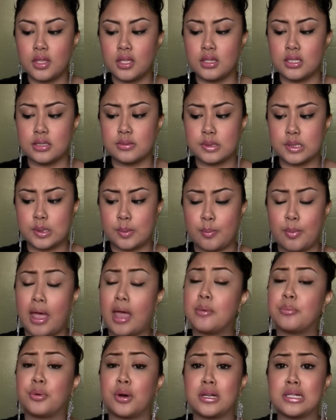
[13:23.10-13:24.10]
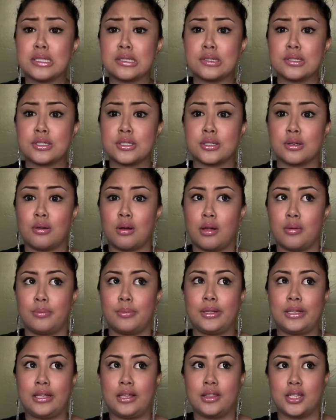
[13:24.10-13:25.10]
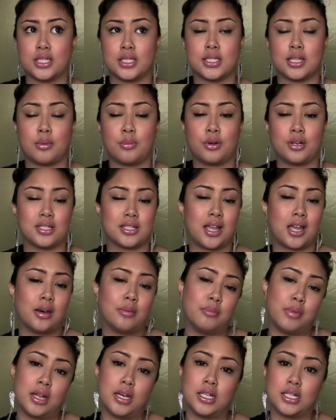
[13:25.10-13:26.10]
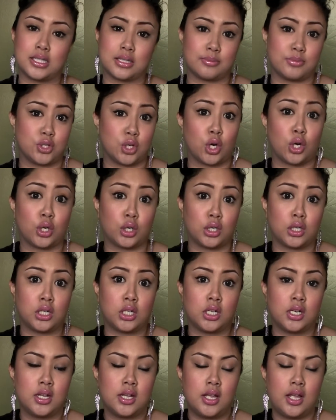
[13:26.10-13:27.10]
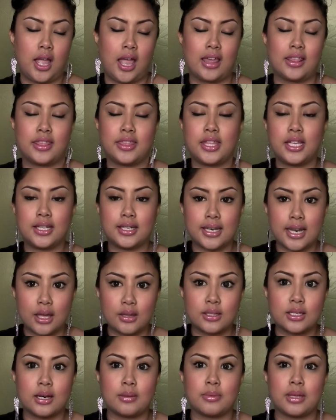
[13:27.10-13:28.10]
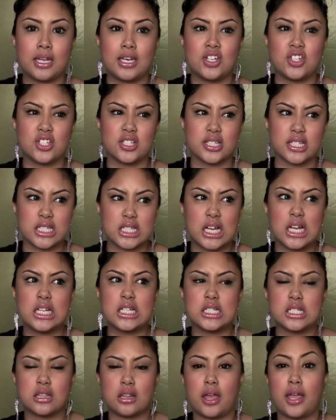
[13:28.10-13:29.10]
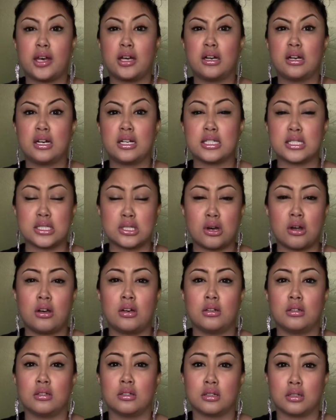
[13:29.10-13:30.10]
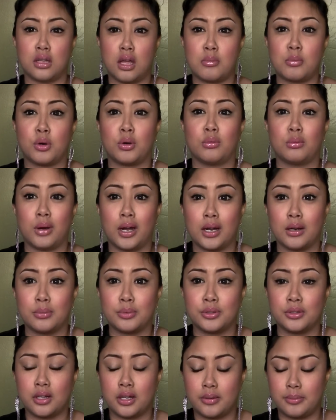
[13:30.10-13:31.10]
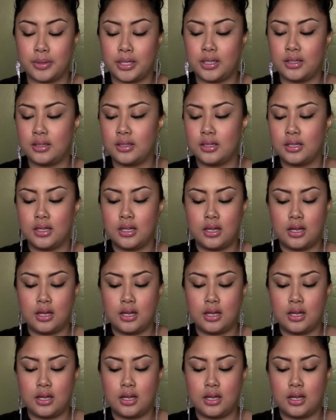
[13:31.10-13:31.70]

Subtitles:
This one's a matte bronzer, so on me in the summer it's kind of muddy because I'm darker. I think now that I'm getting just a touch lighter, it's starting to look a lot more wearable on me.